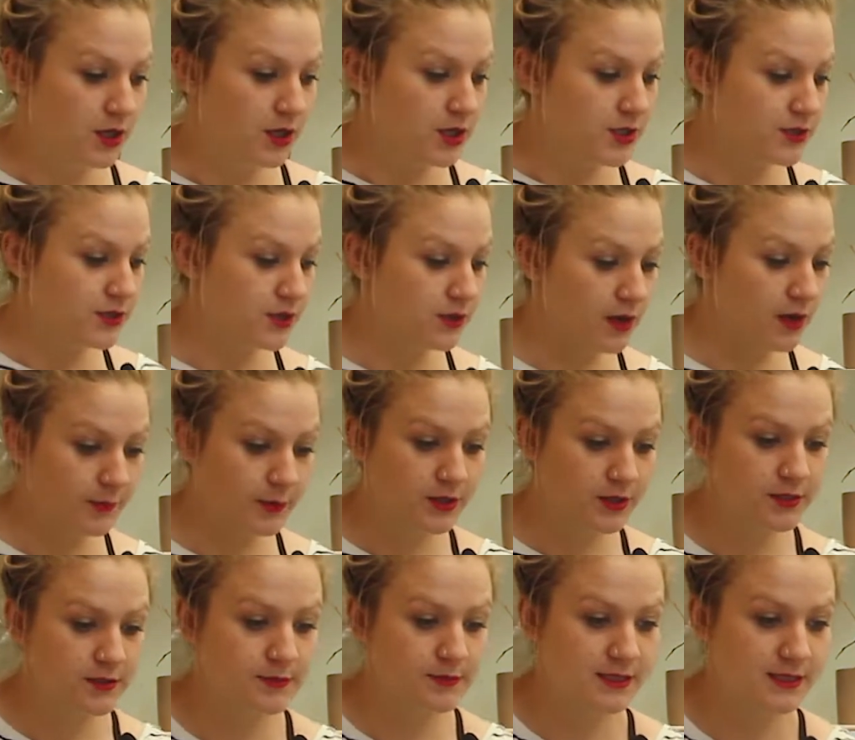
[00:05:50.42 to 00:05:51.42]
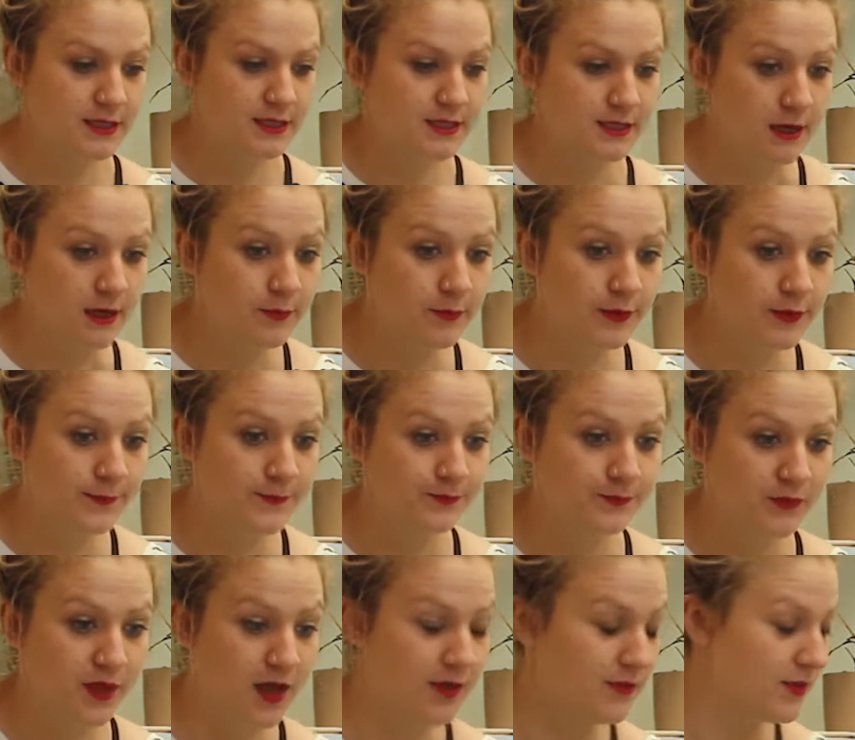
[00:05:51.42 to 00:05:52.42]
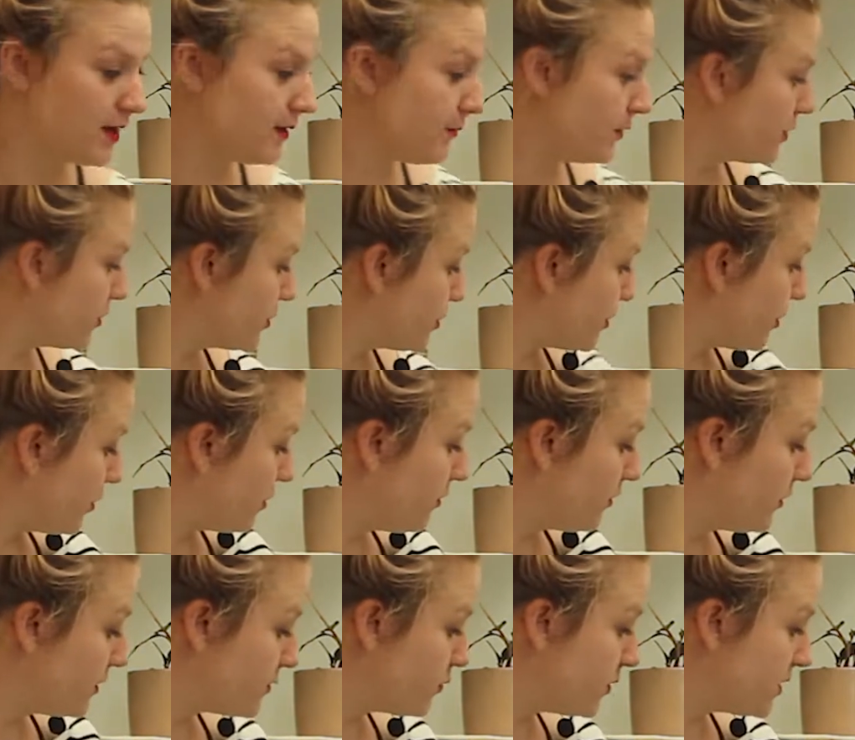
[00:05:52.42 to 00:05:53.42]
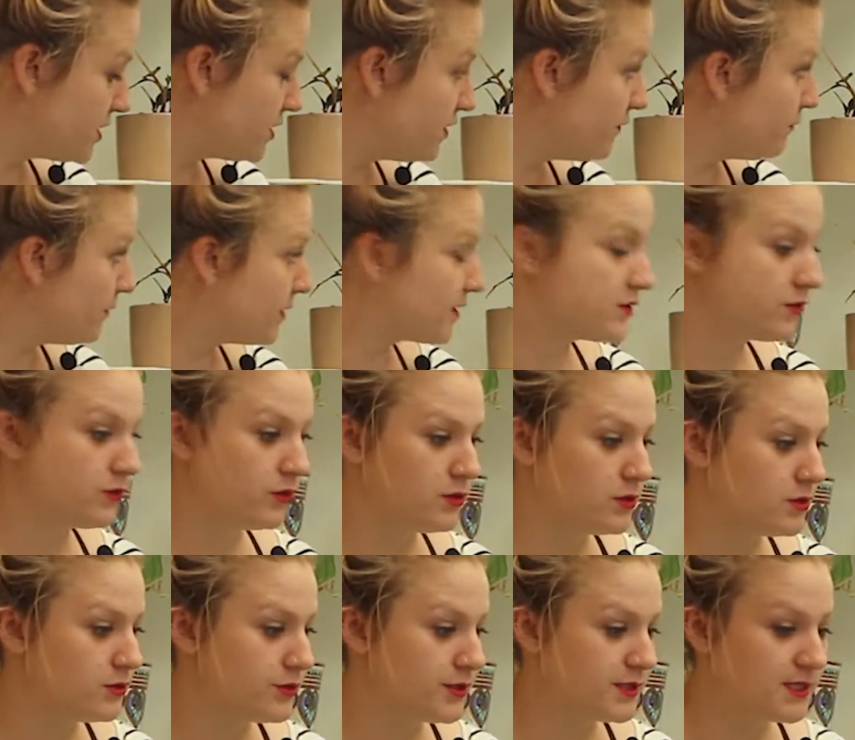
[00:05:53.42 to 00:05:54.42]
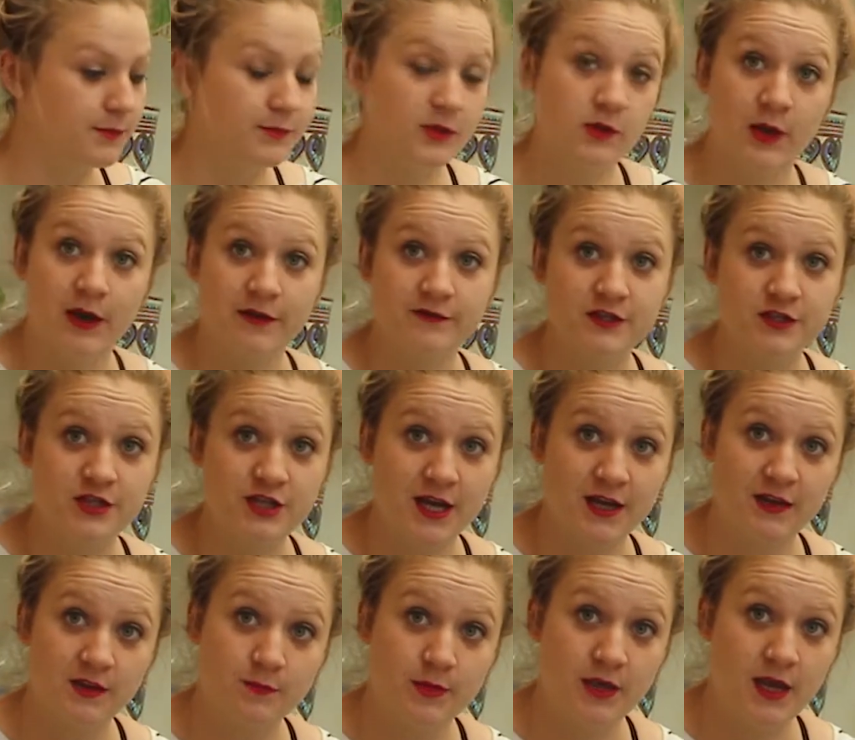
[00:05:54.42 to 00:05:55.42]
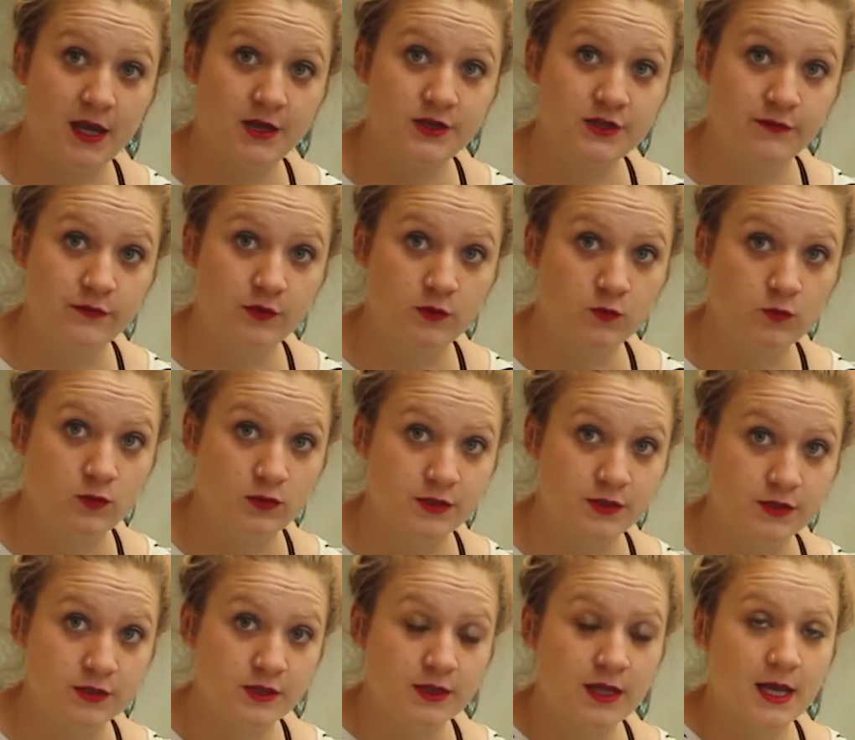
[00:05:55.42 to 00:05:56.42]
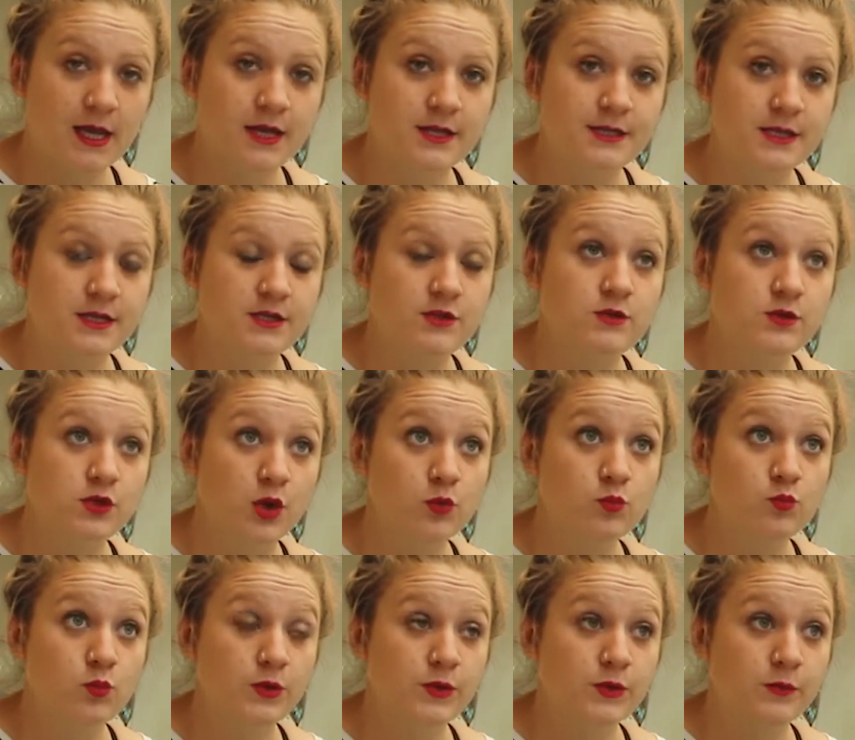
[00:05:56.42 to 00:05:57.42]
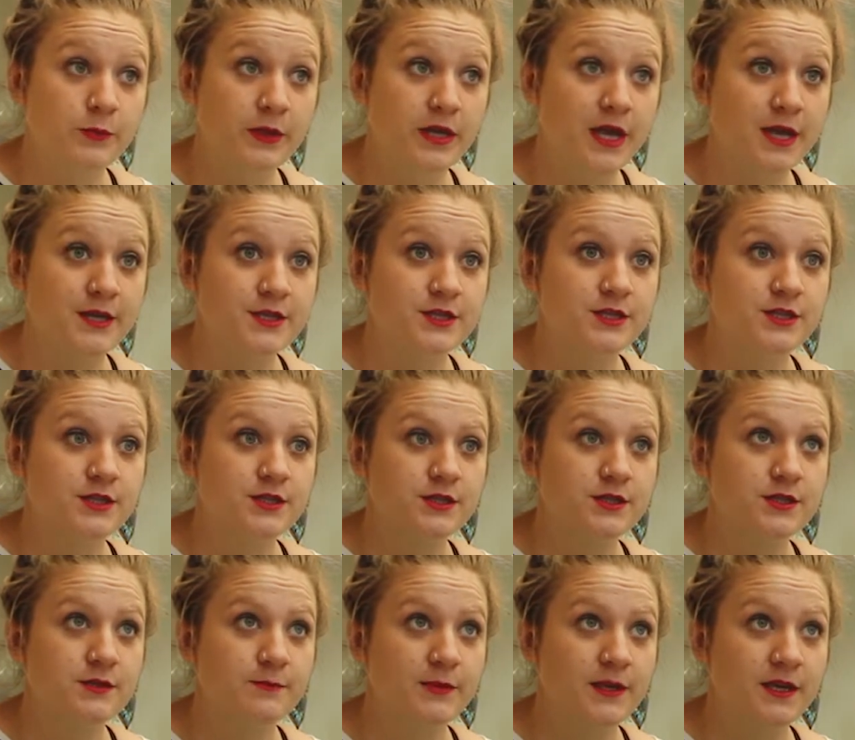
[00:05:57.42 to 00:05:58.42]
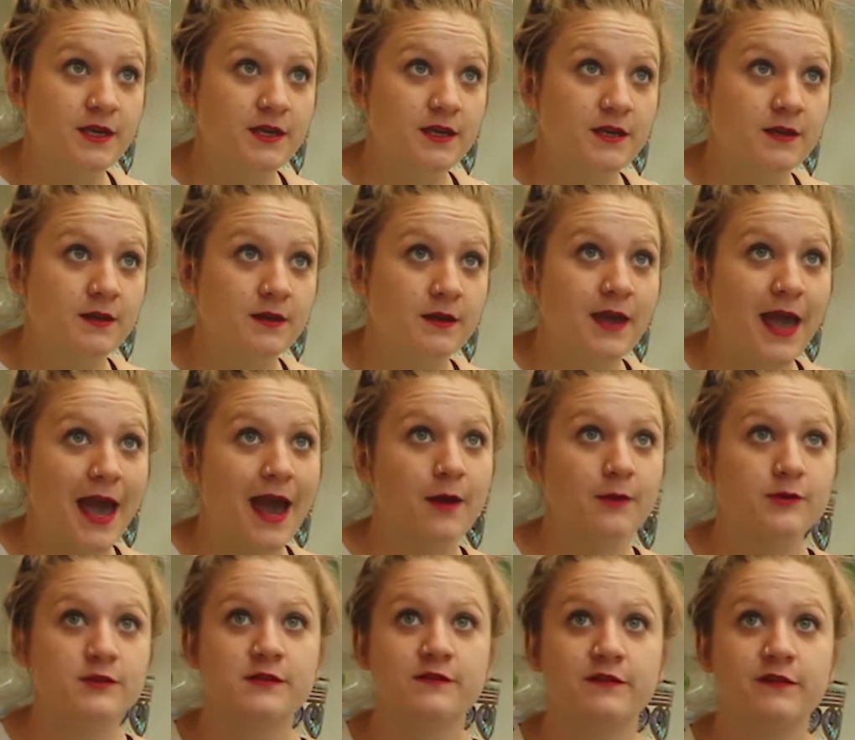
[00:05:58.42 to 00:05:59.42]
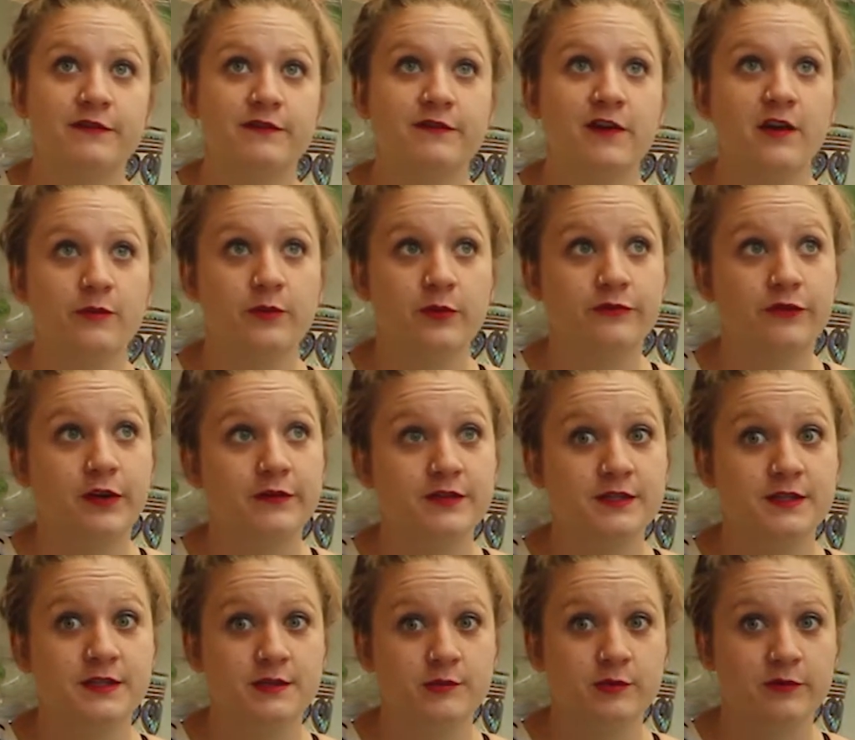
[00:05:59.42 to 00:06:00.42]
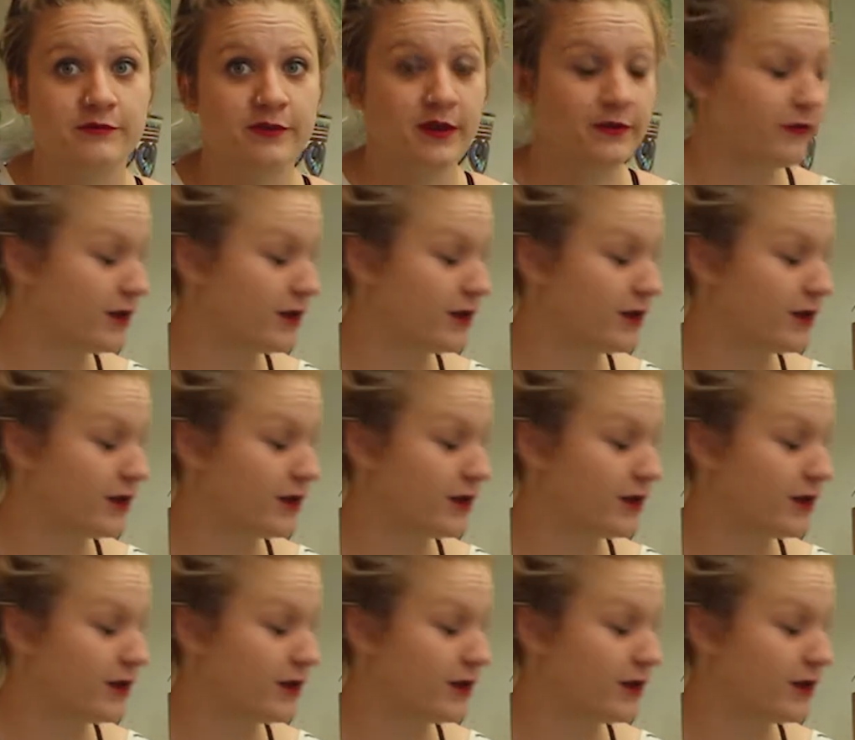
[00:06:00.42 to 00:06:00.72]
So I'm going to mix these up, and then I'm going to show you, because once you've mixed all your nutrients up, you have to check the pH of your water. So like I said, you don't want your pH to be out of the 5.5 to 6.5